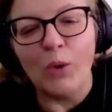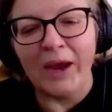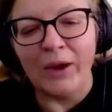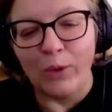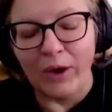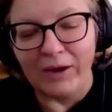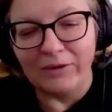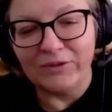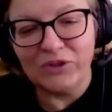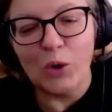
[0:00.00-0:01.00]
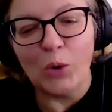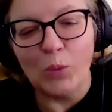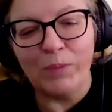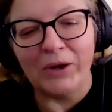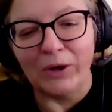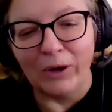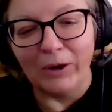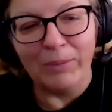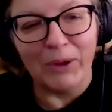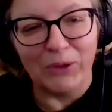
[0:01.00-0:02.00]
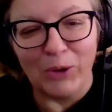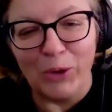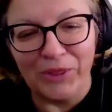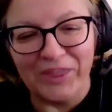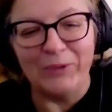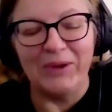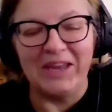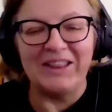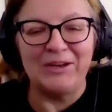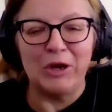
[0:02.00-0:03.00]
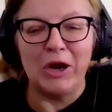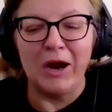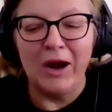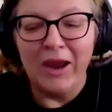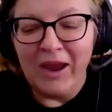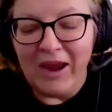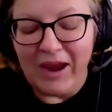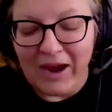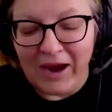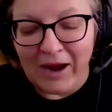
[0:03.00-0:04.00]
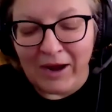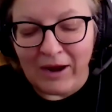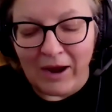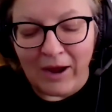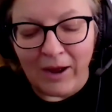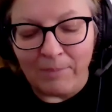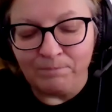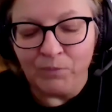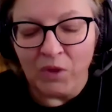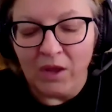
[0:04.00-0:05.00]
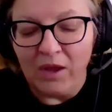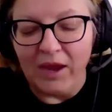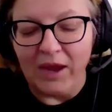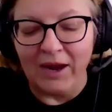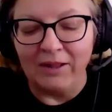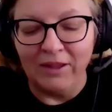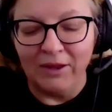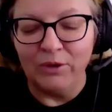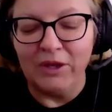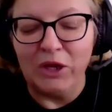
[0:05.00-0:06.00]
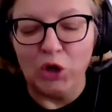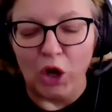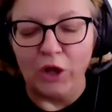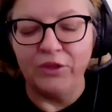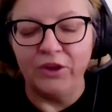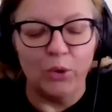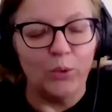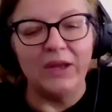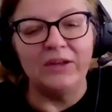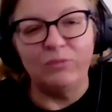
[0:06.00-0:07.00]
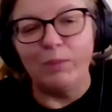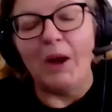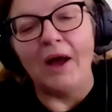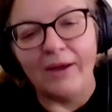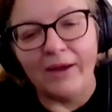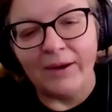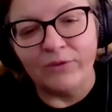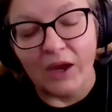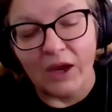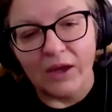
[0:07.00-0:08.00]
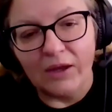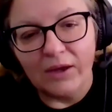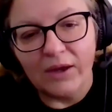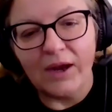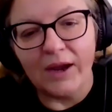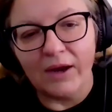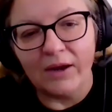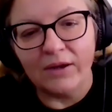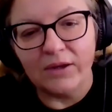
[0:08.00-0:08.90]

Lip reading: angry, so bitter about the whole thing. We get in the car, and I literally called the Korean spa, and I was like, "Can I get a